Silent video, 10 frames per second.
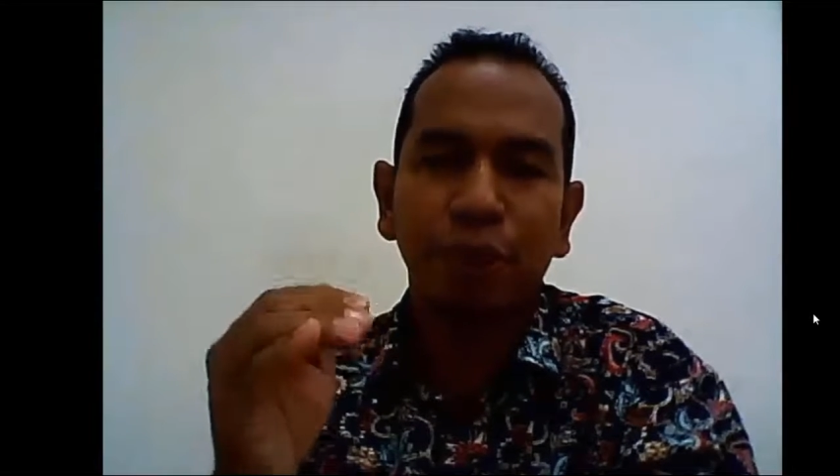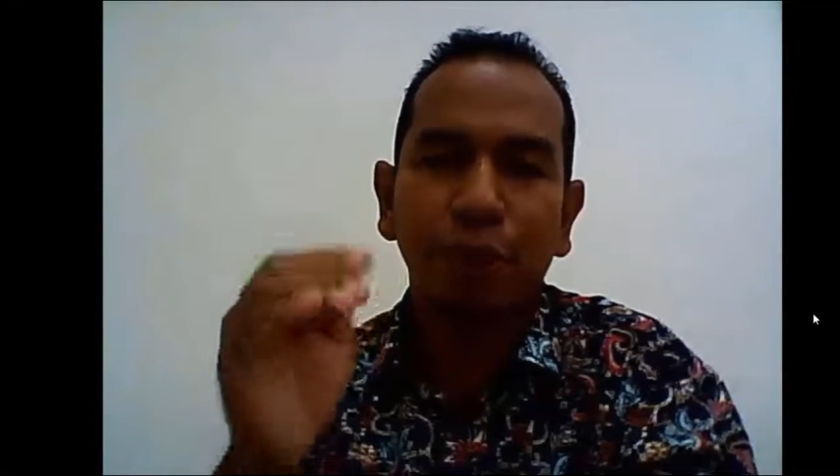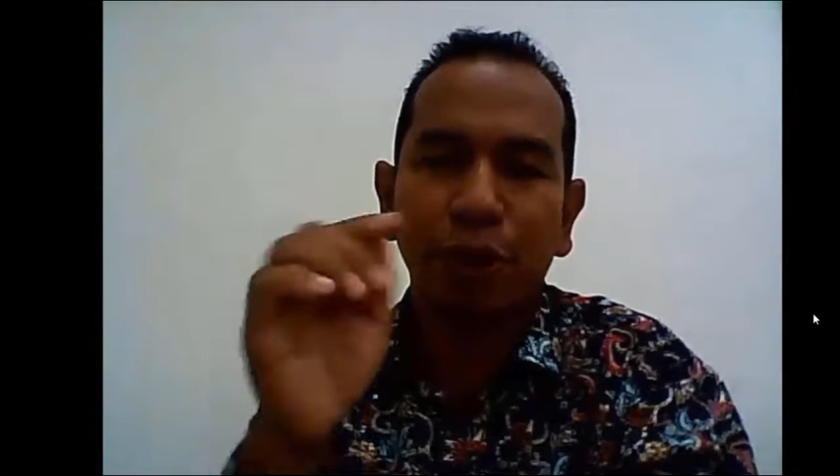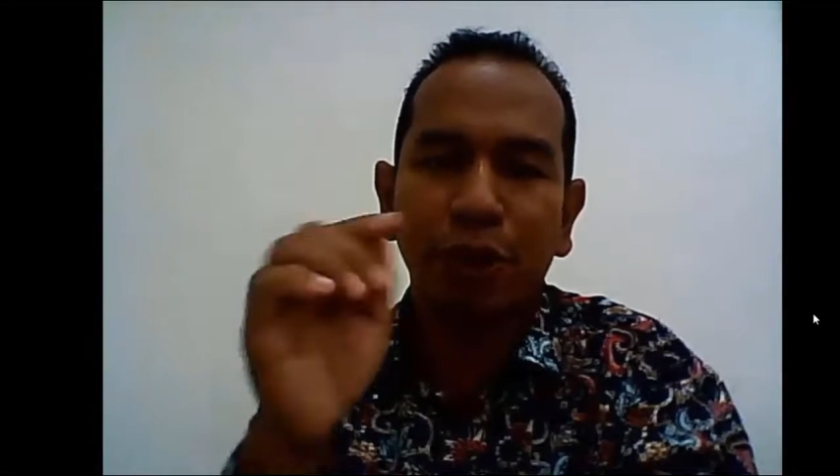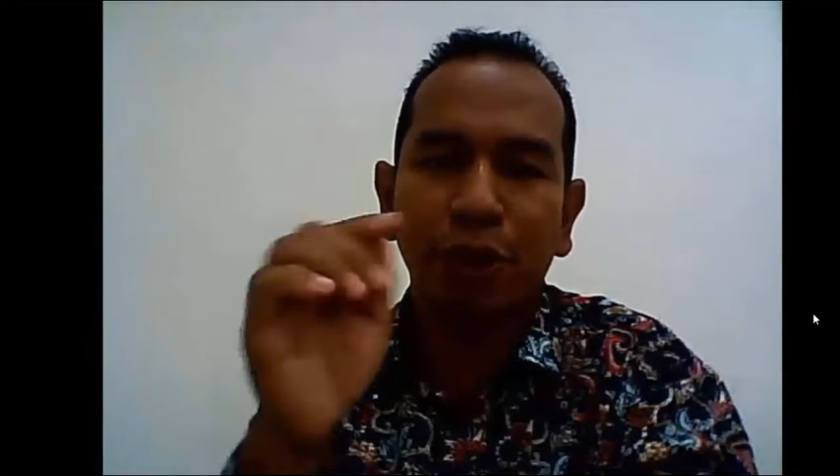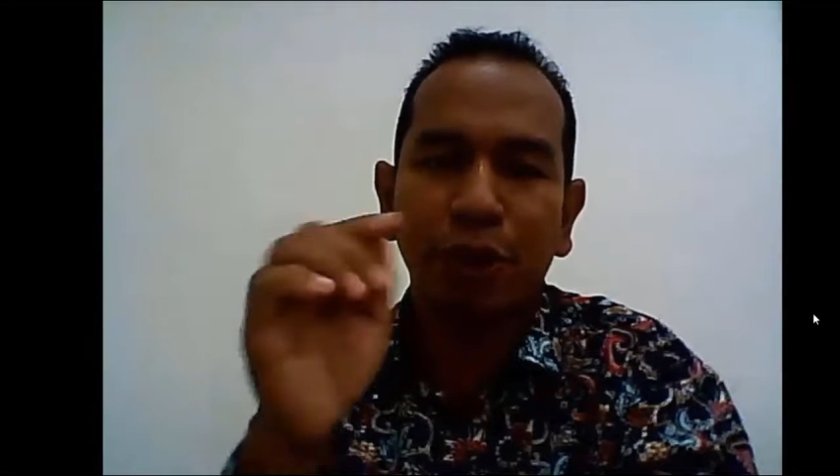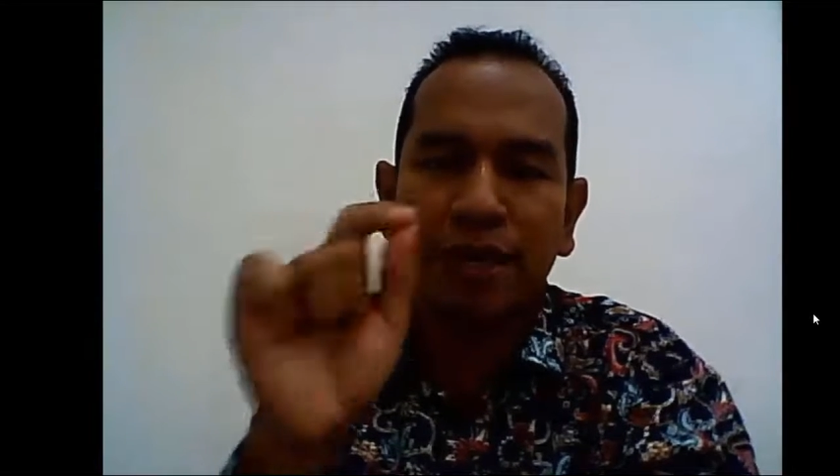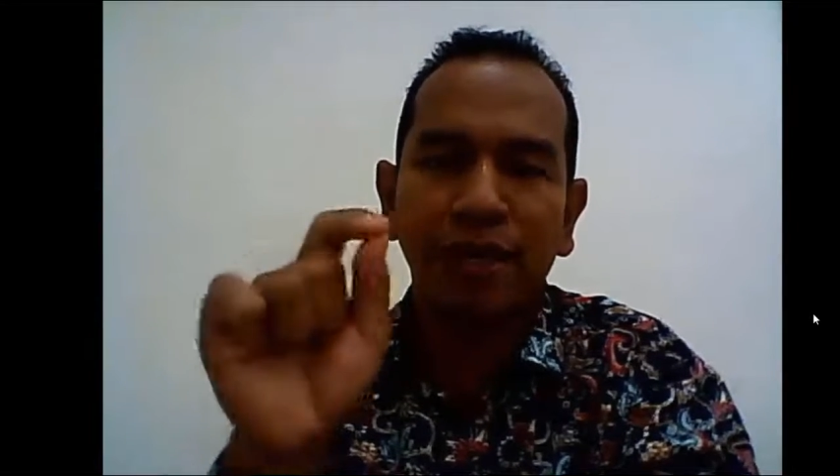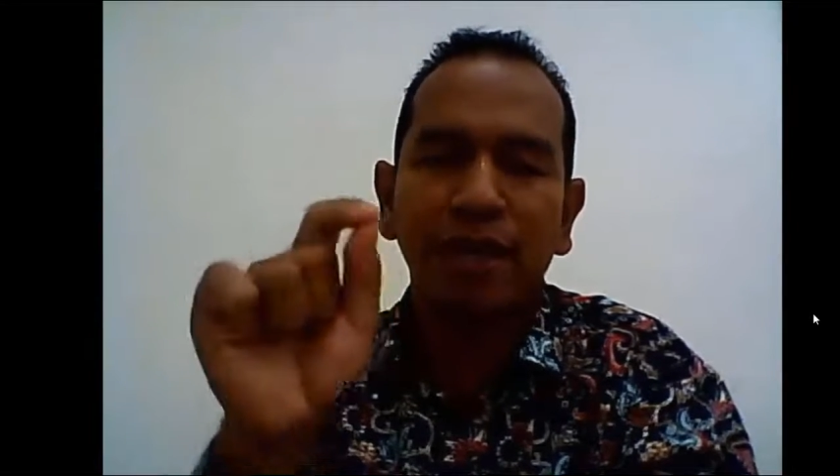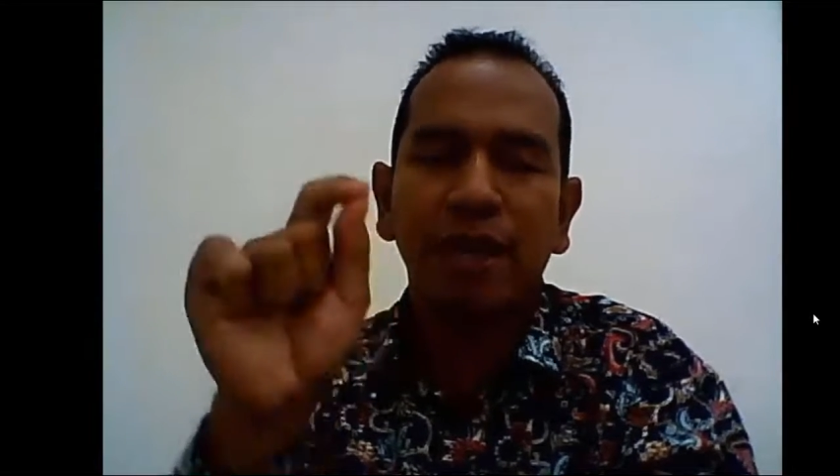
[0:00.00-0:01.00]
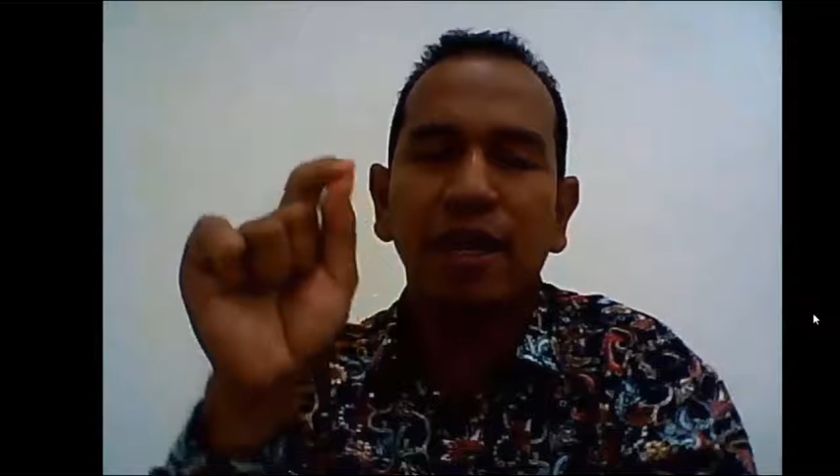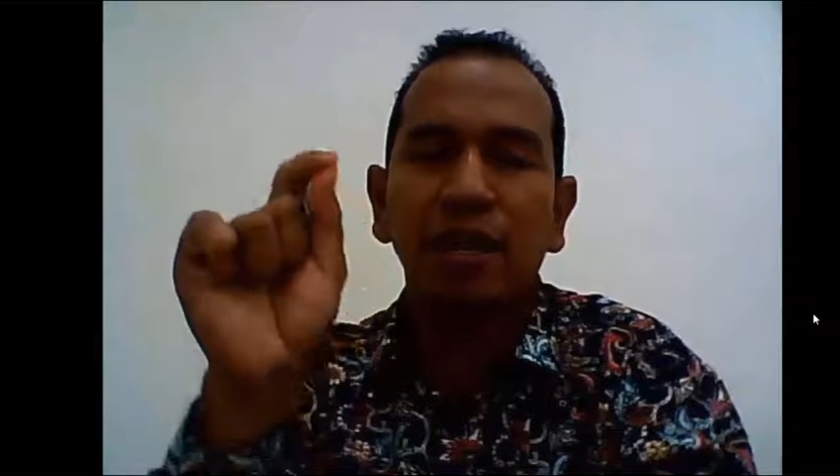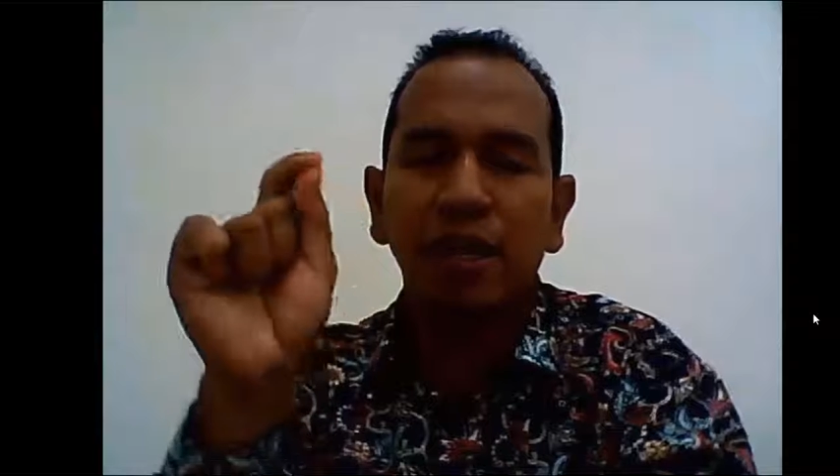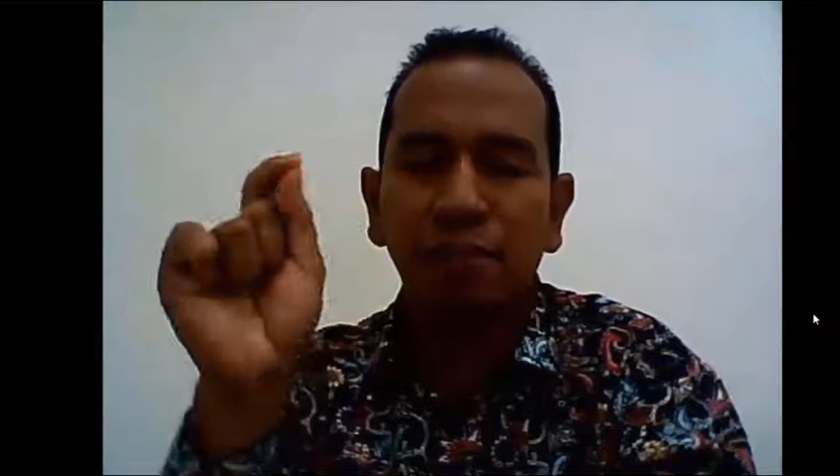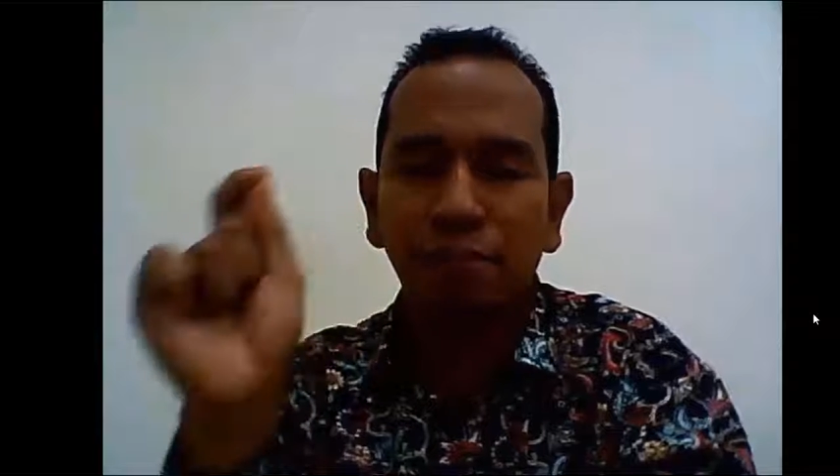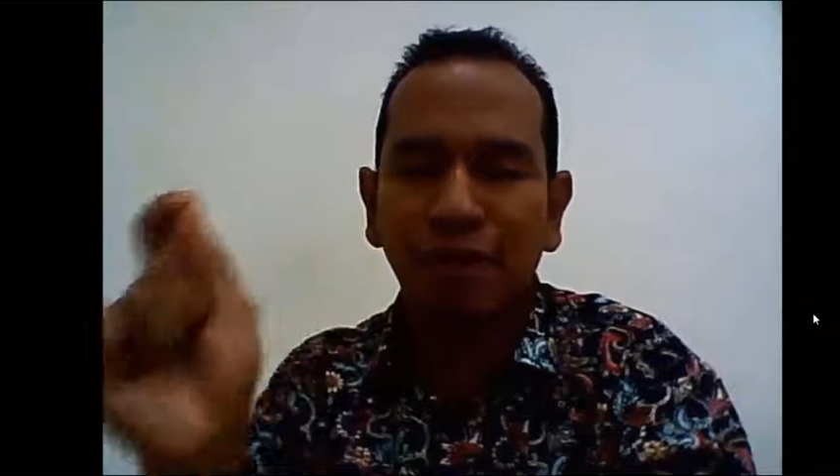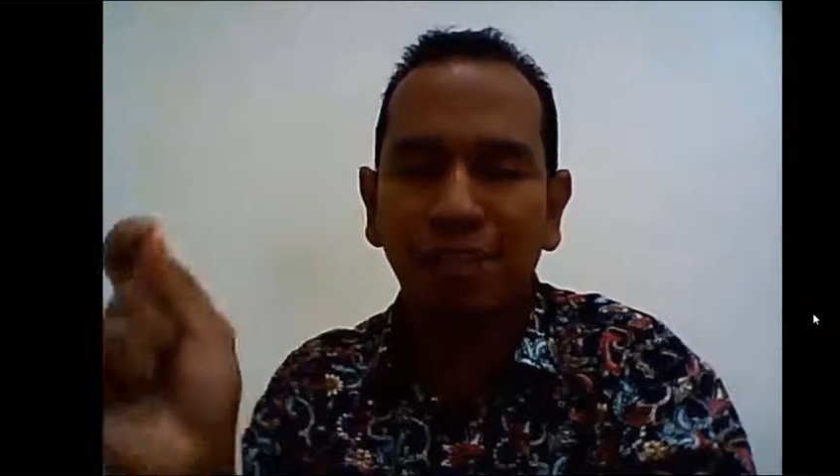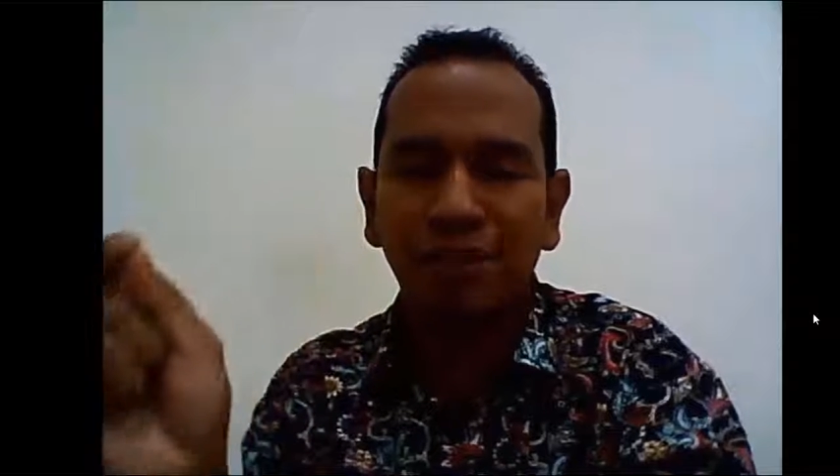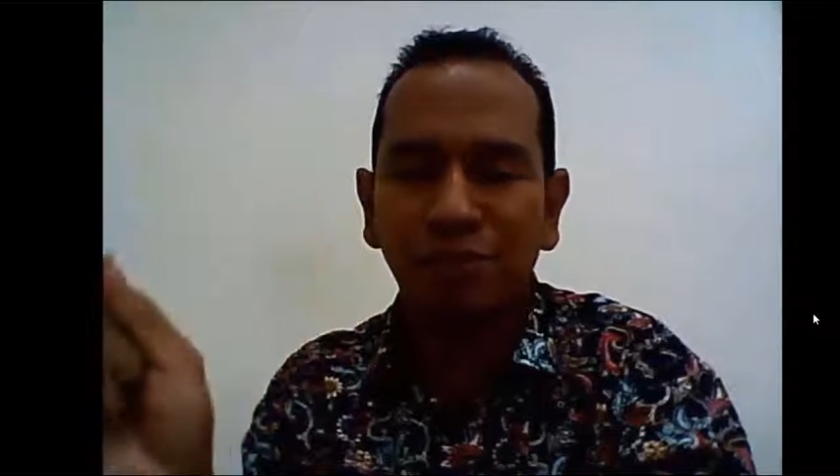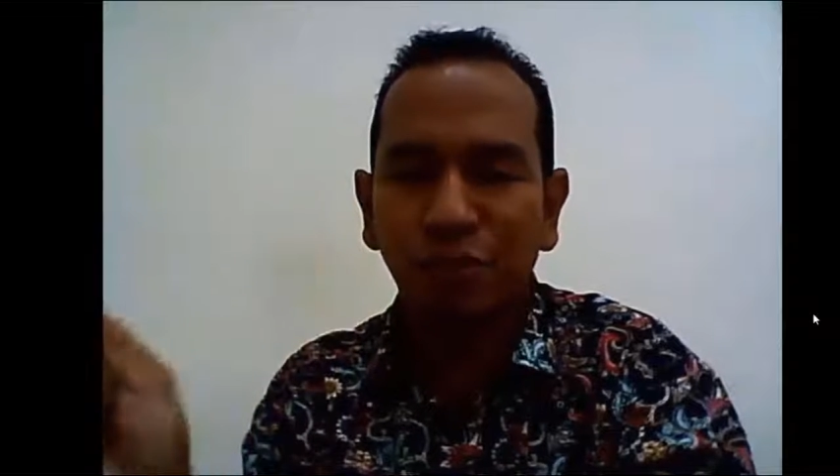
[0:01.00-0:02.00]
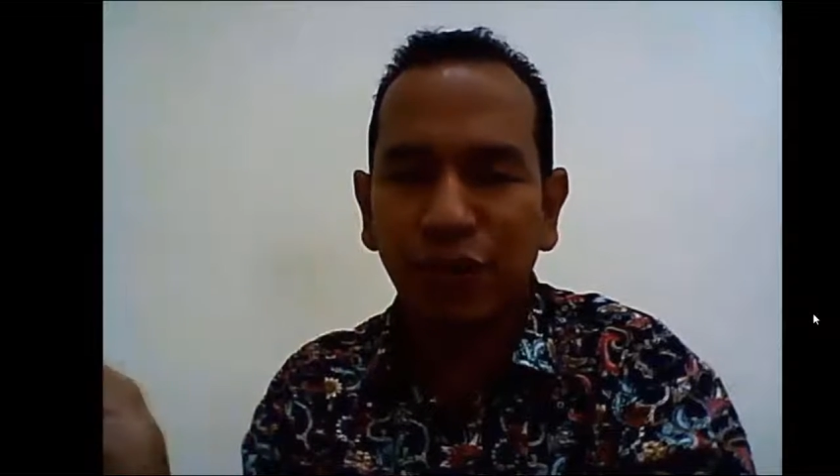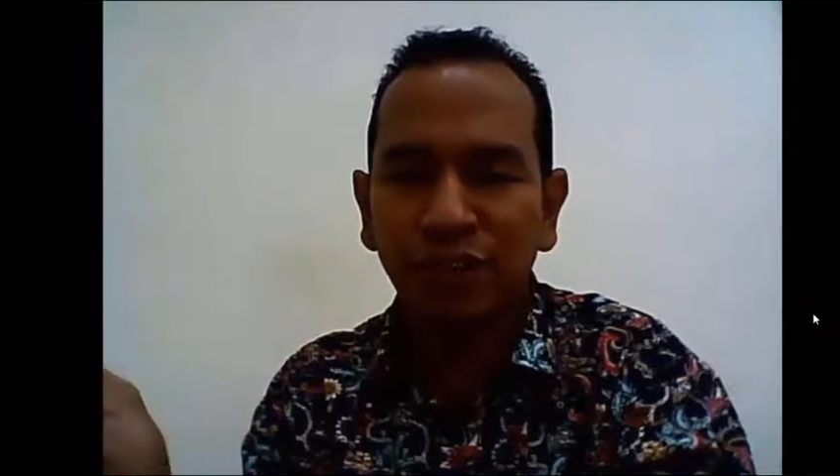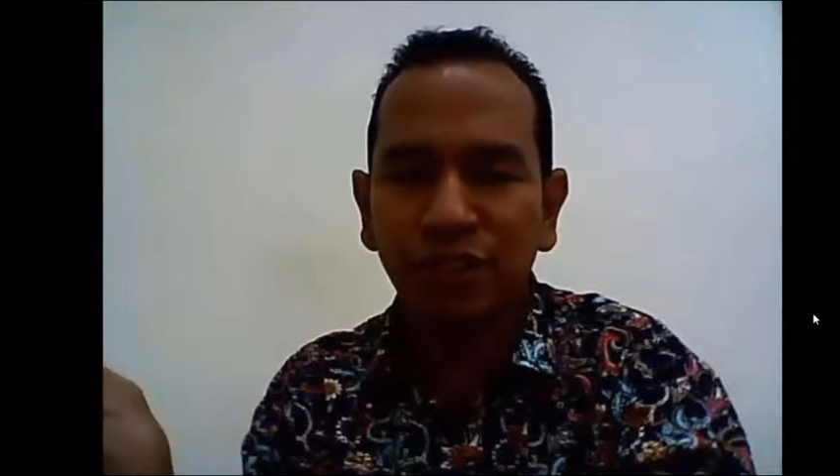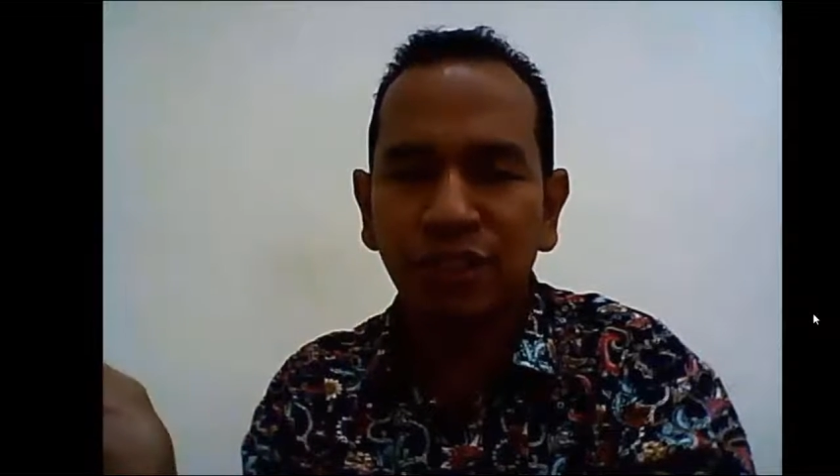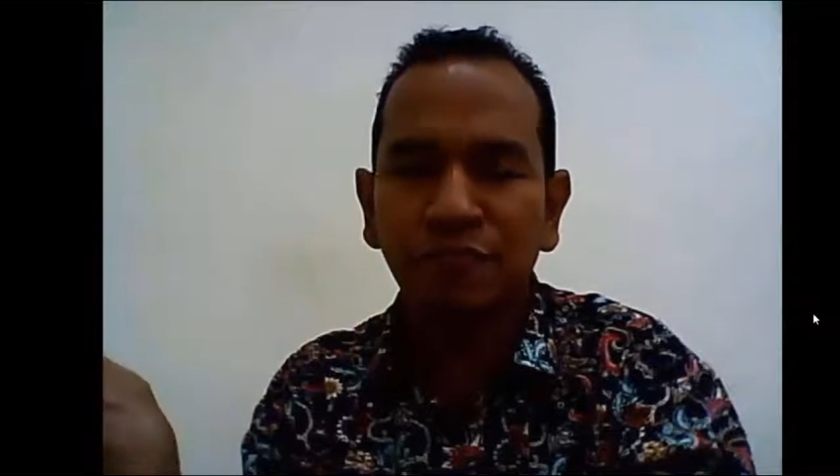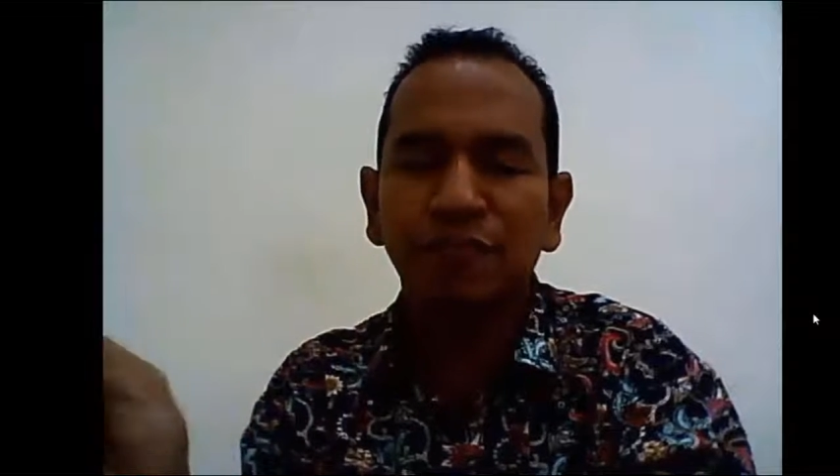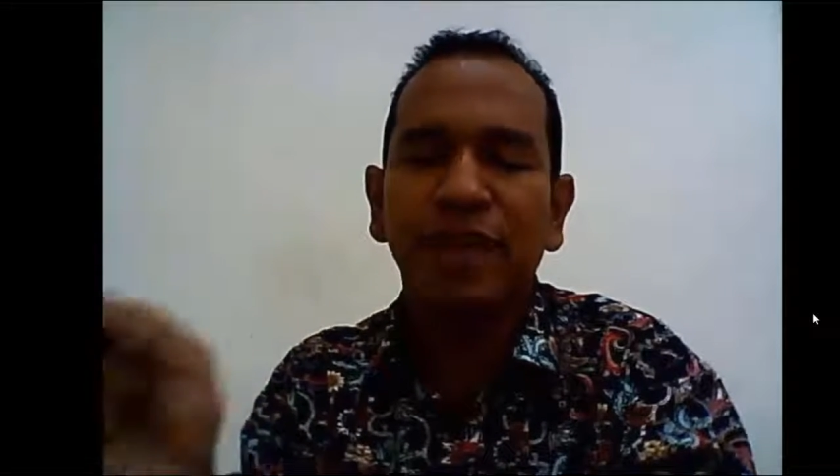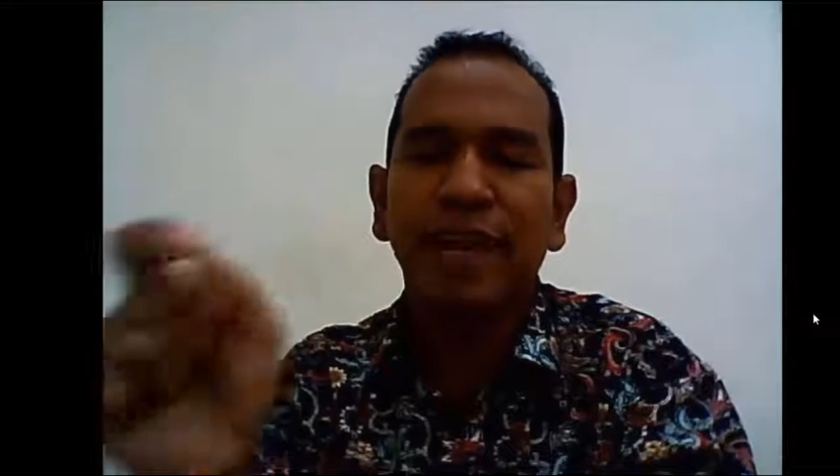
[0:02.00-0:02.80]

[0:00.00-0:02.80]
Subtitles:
where the man applies some question